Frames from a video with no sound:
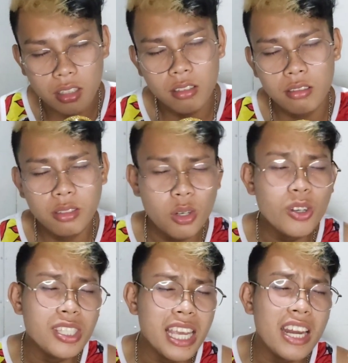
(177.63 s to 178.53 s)
Don't
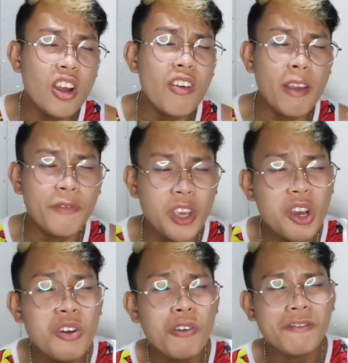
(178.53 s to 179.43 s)
lose it all if
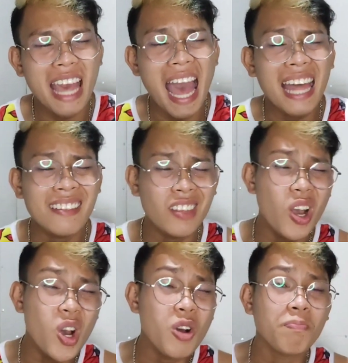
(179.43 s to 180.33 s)
you've got
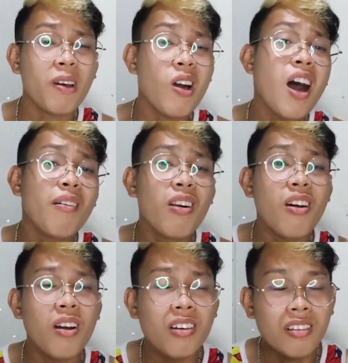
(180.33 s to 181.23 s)
no
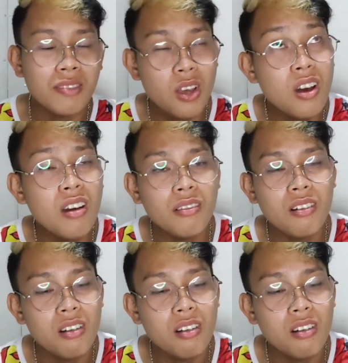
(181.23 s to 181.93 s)
room, no